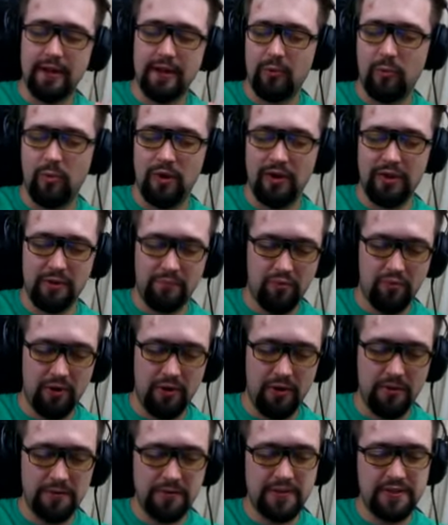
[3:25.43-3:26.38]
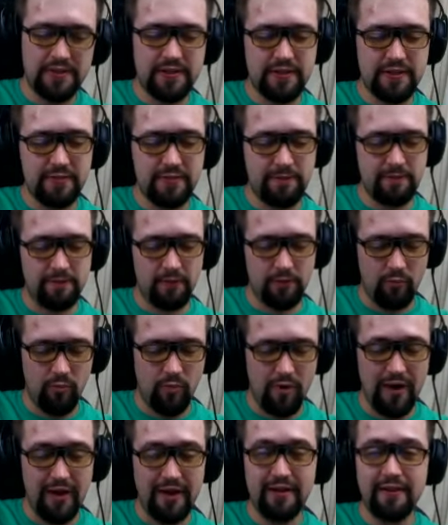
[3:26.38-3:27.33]
Well, the pros, for
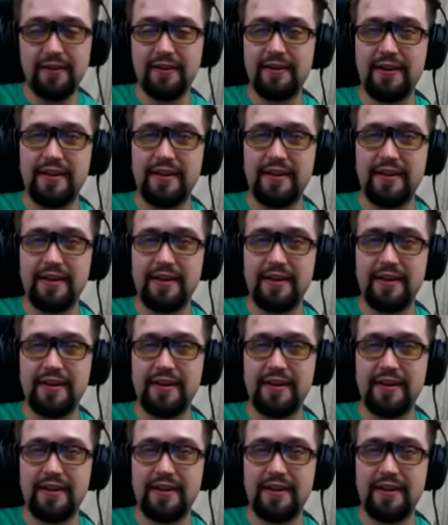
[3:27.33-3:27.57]
one,